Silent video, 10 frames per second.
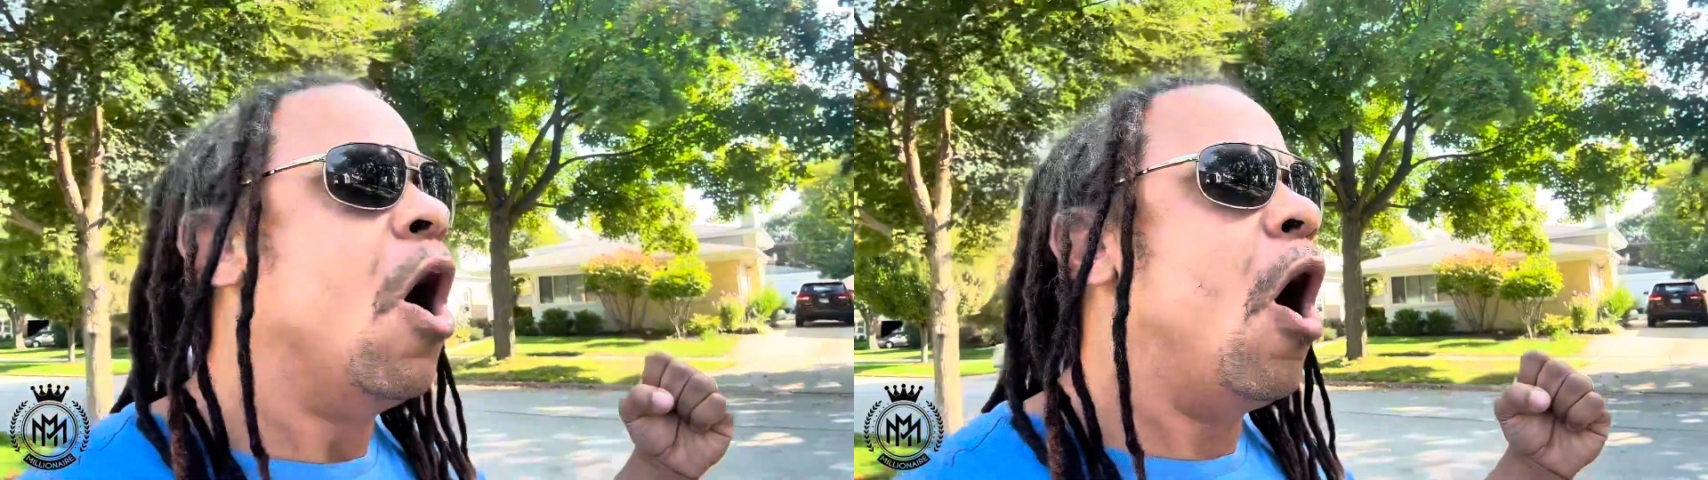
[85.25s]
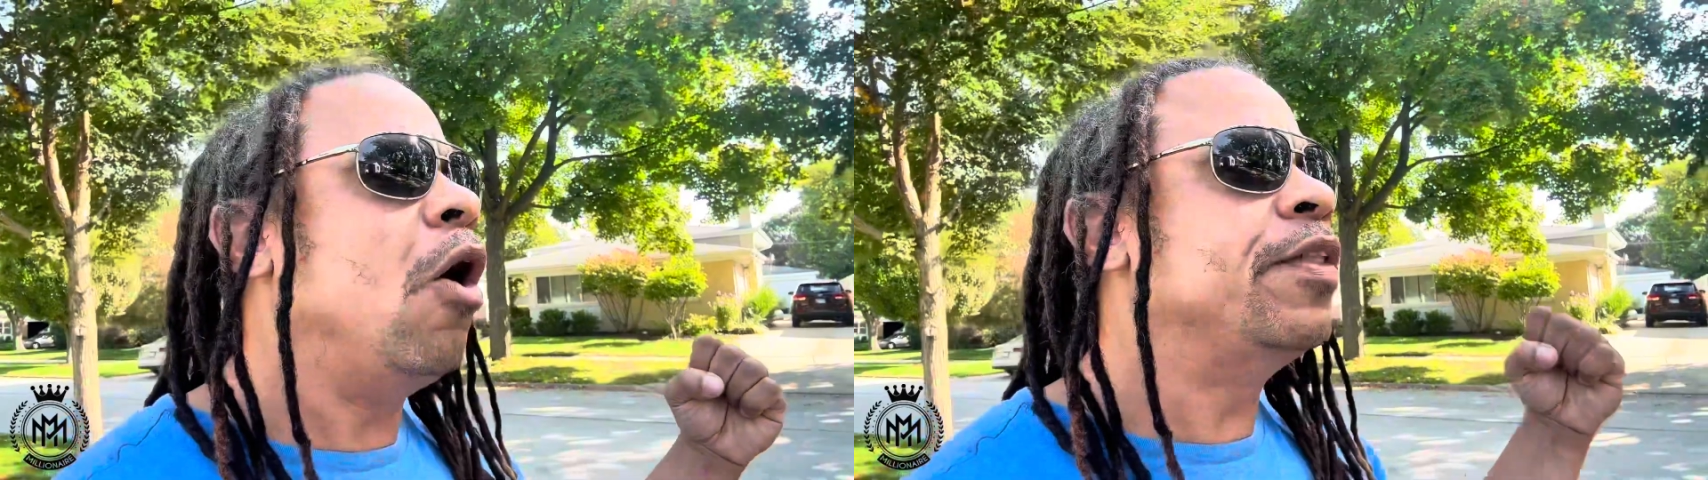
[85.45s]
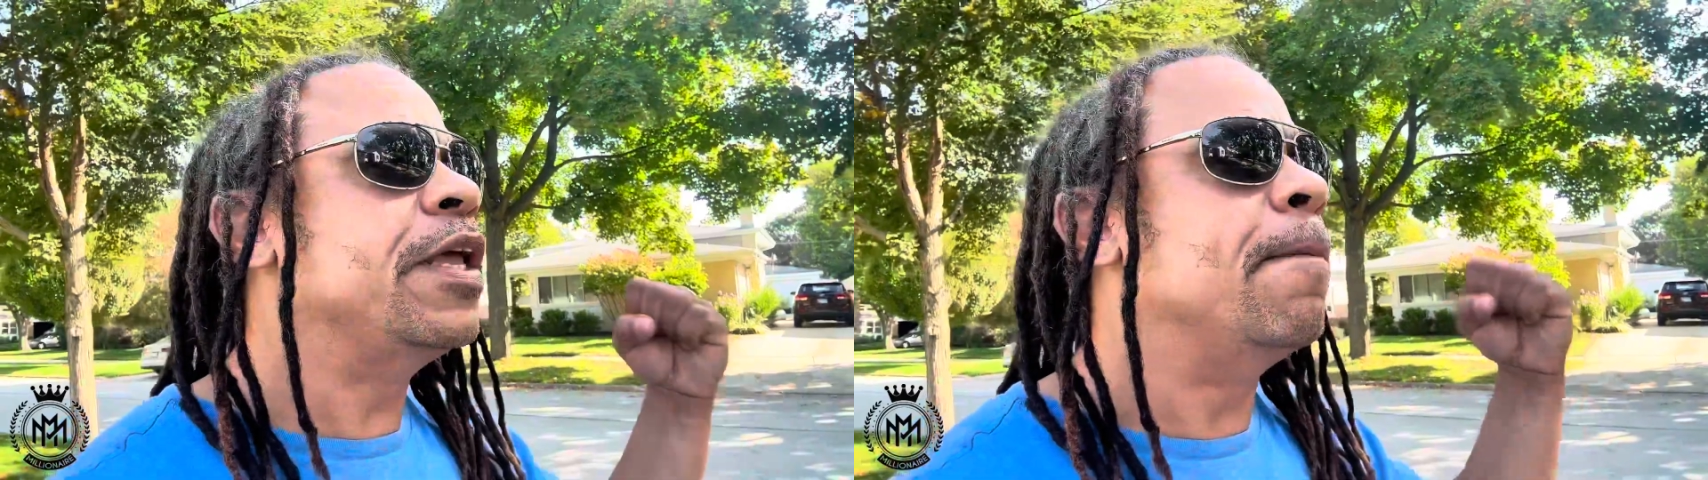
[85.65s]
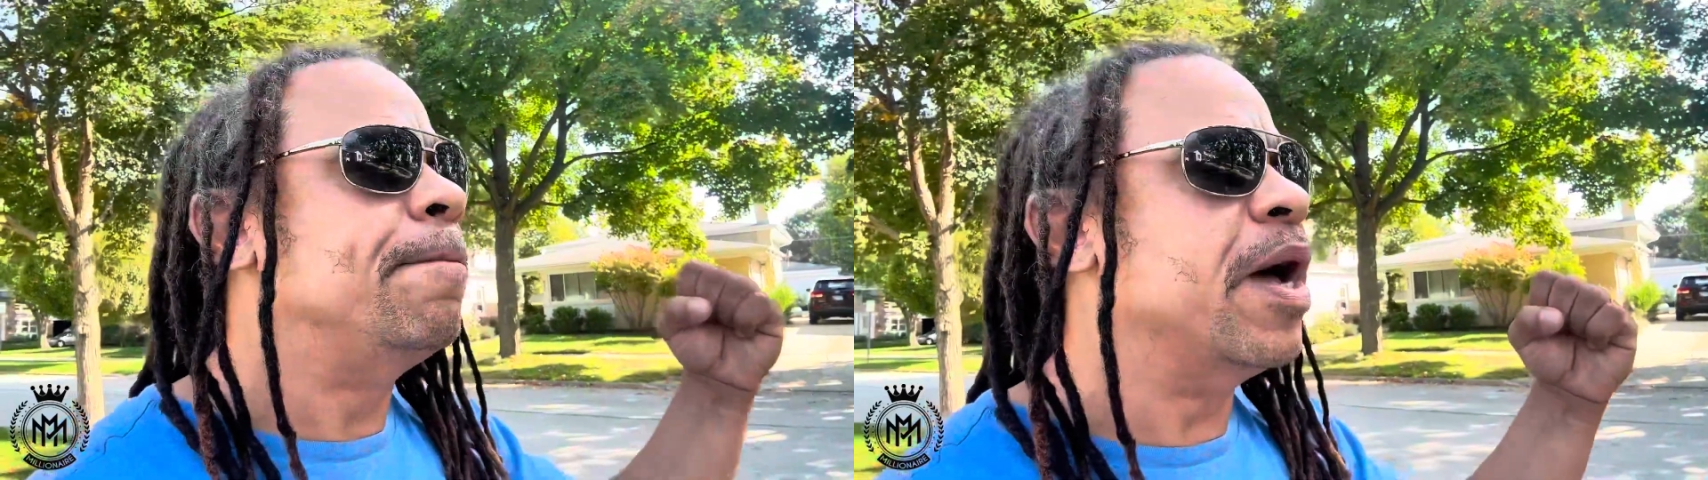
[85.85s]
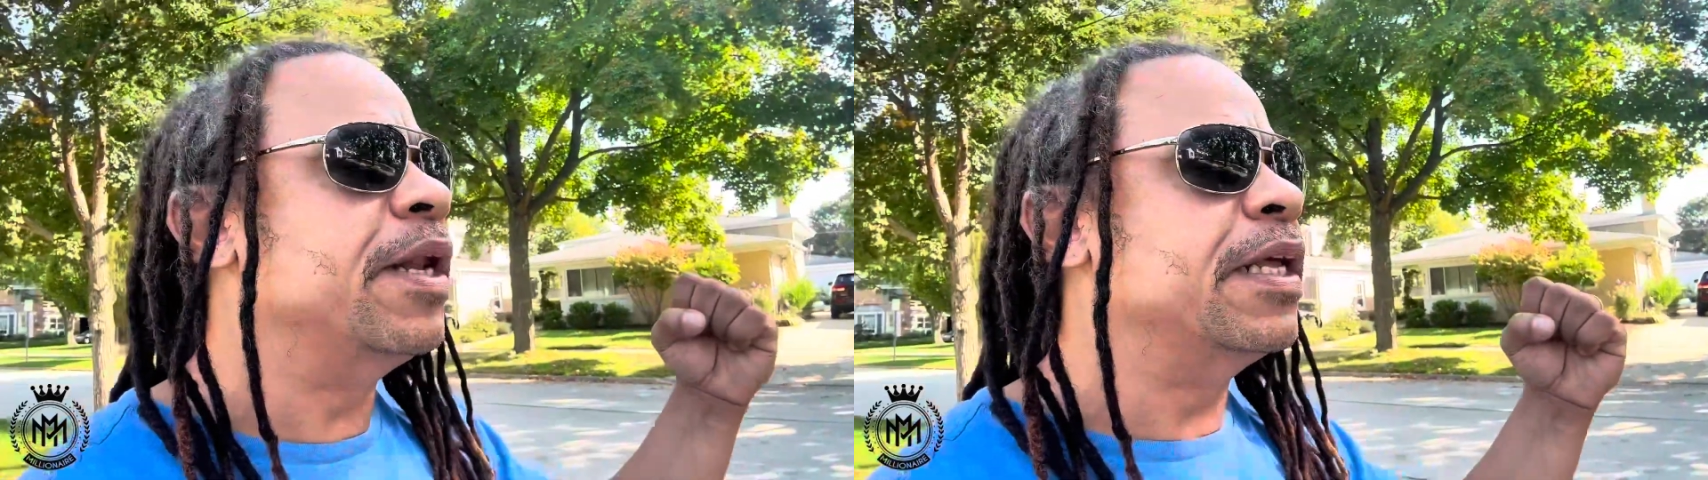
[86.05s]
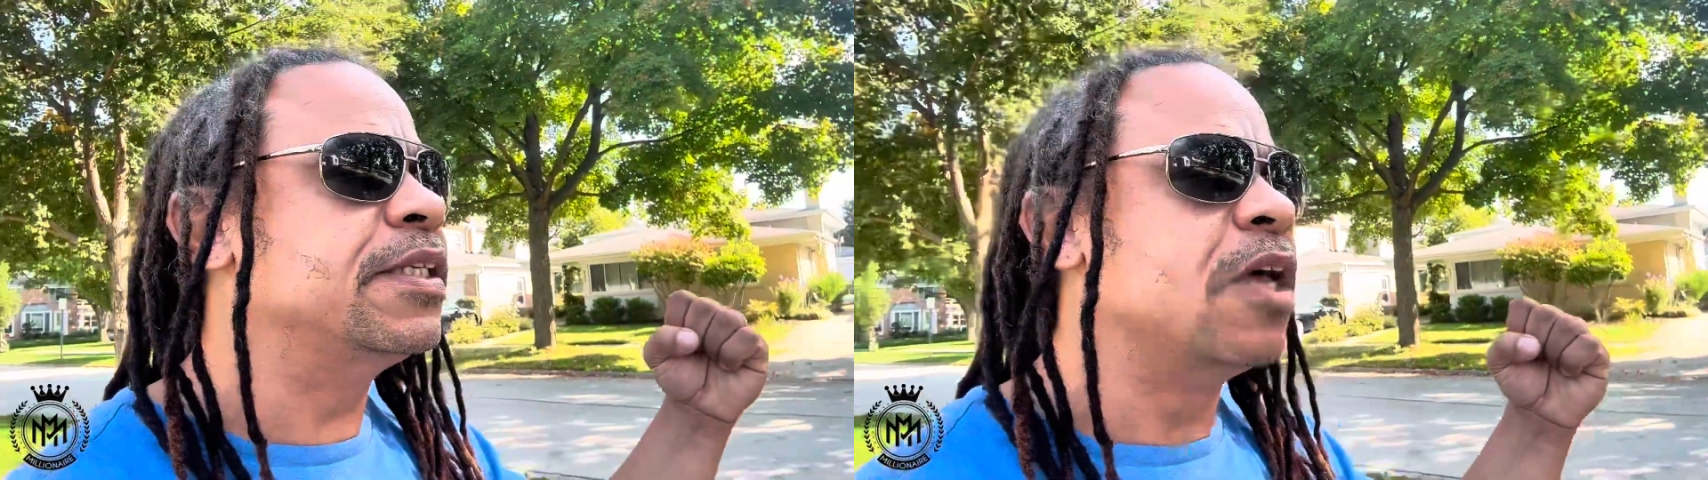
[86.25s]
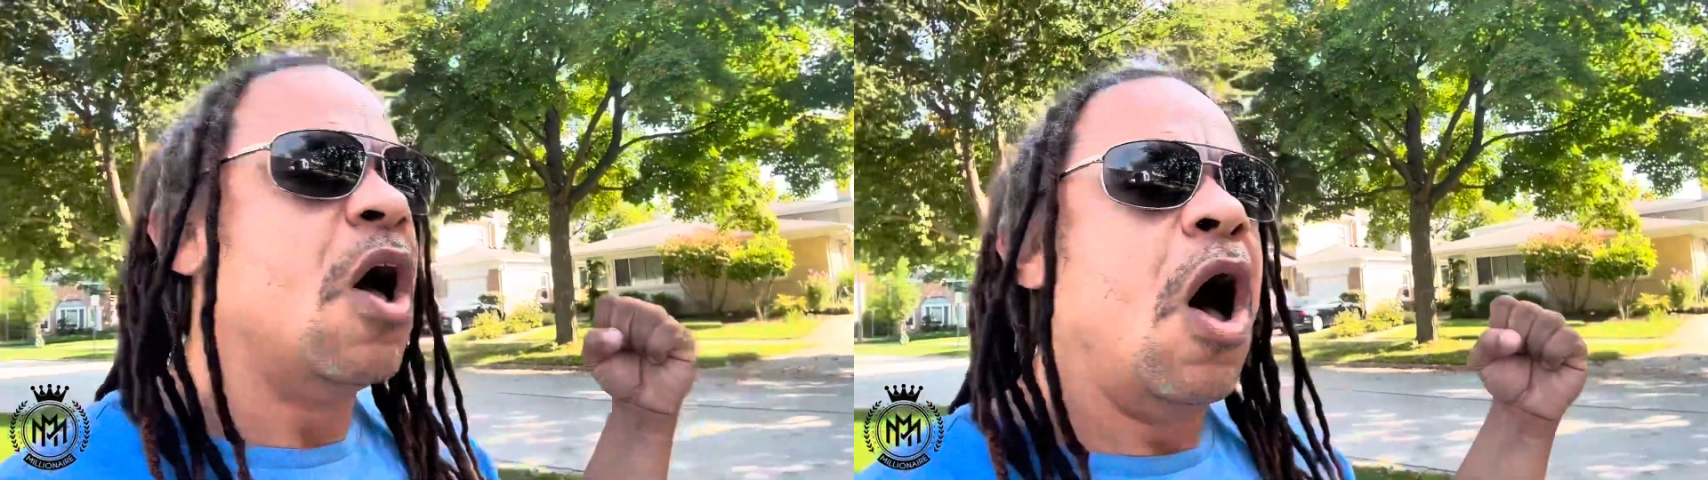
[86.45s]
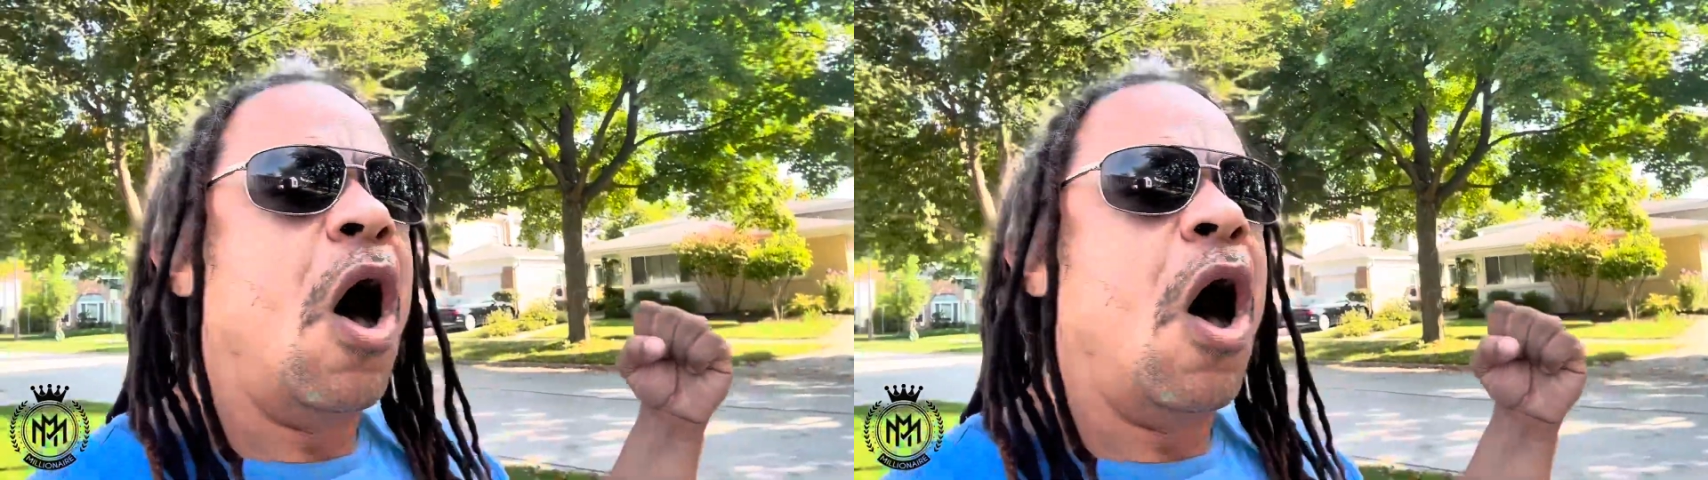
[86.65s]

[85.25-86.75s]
all the abundance,